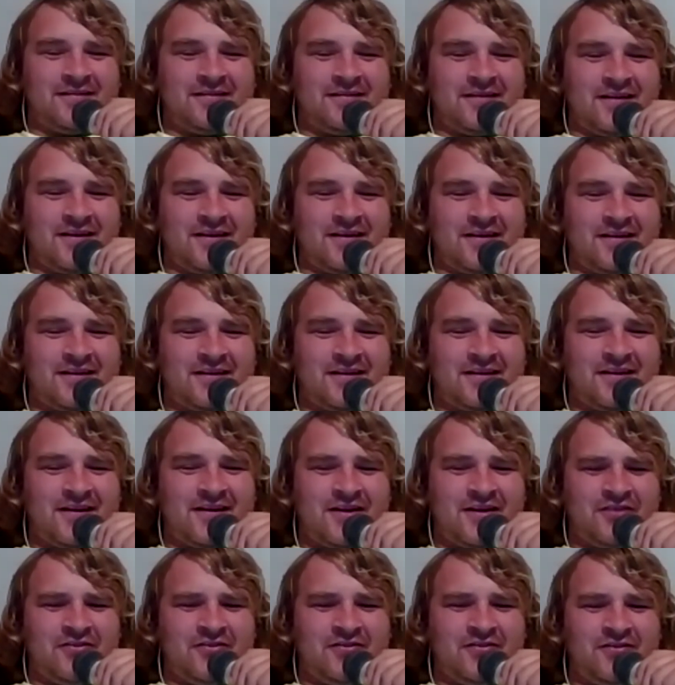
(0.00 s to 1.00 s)
like,
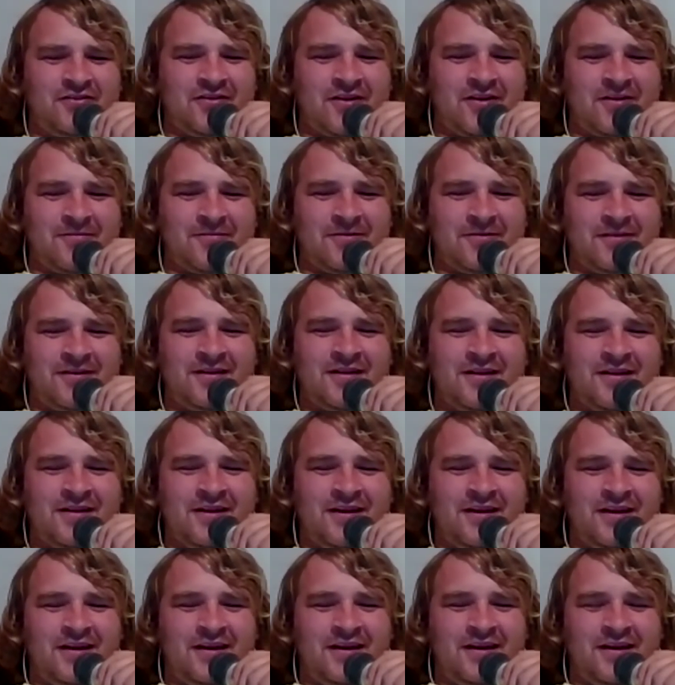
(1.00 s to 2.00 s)
"Hey, are you still coming?
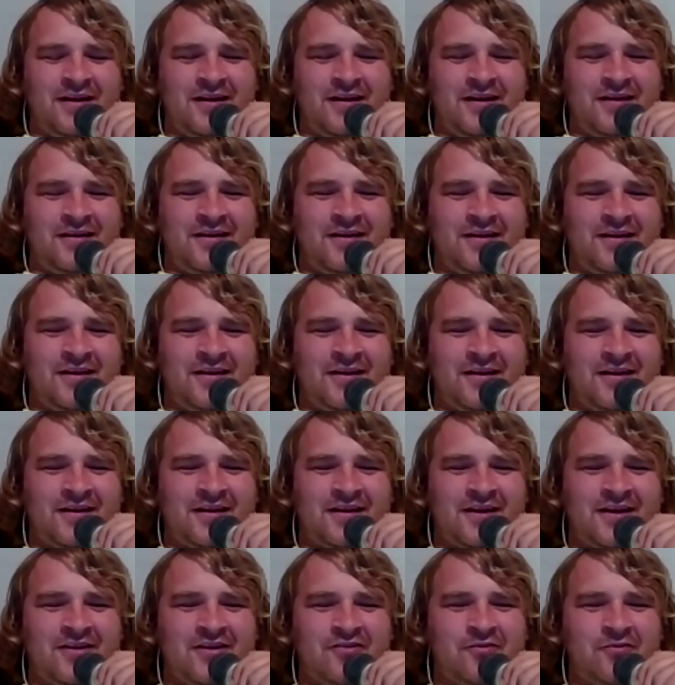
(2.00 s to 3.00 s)
And
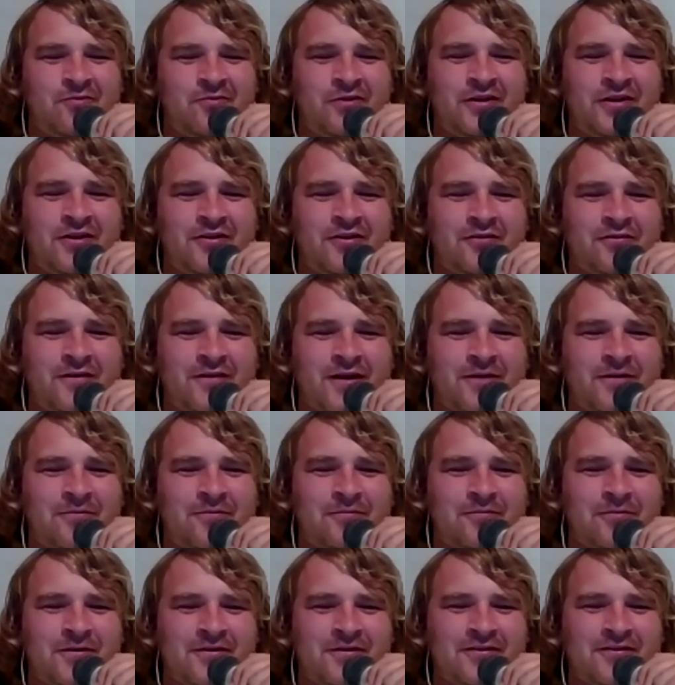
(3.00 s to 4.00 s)
can you bring your fiber
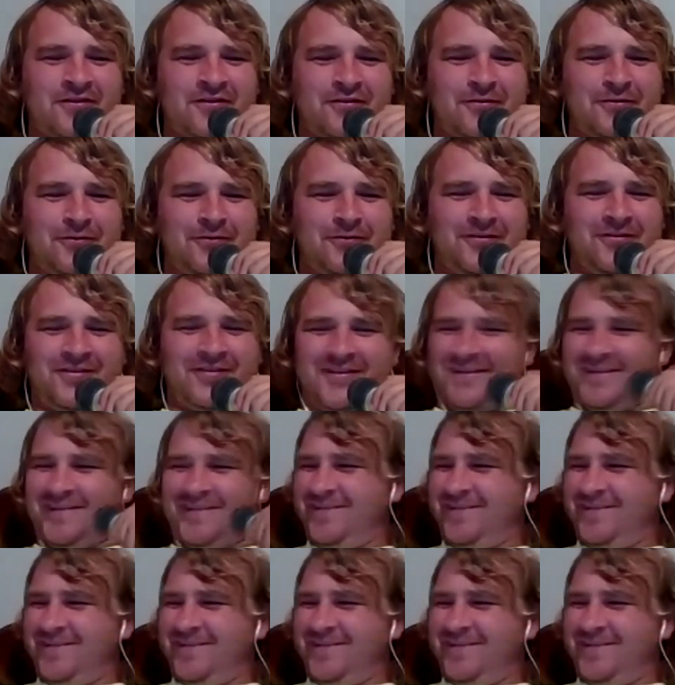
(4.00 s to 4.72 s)
splicing tools?"